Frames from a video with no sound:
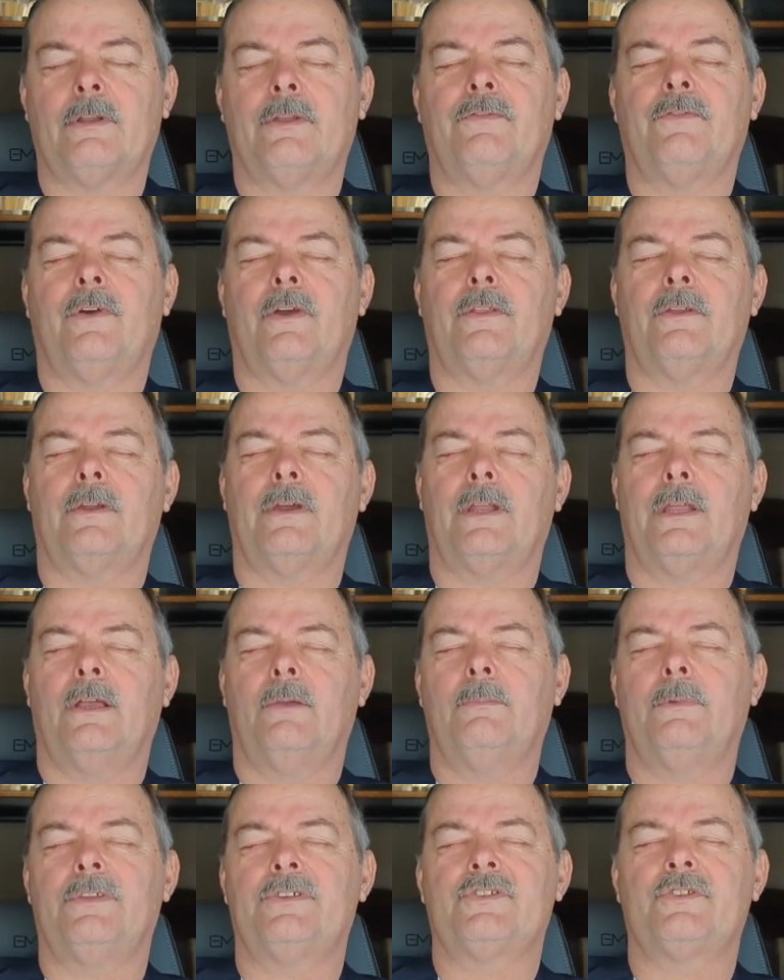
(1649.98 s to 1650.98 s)
father god
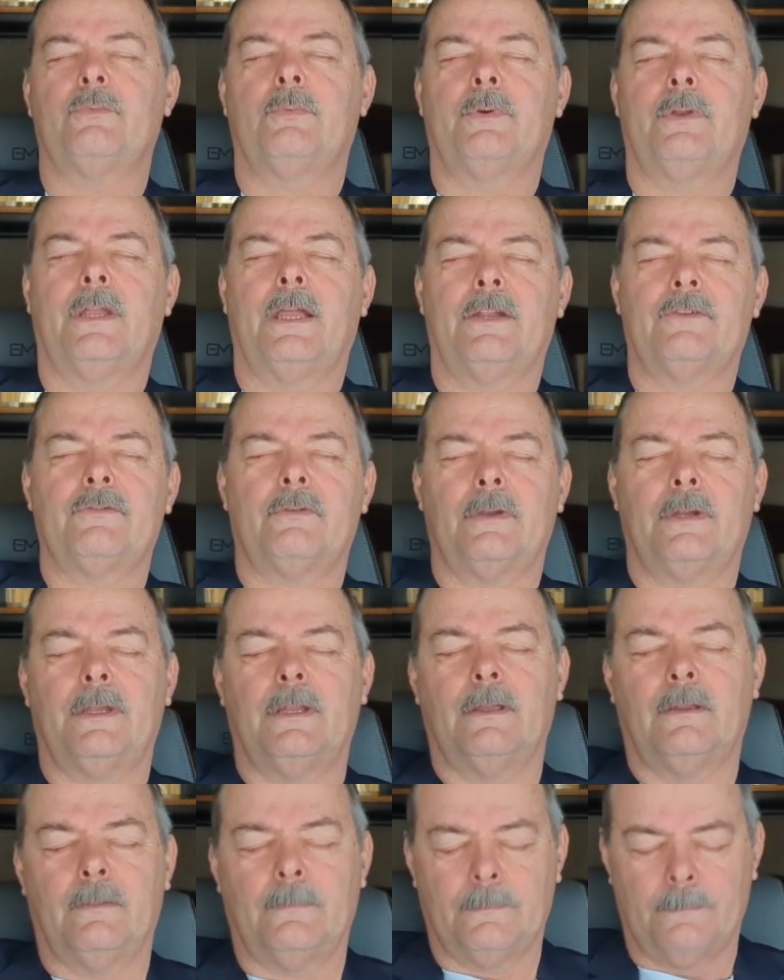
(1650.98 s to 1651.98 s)
help me supernaturally to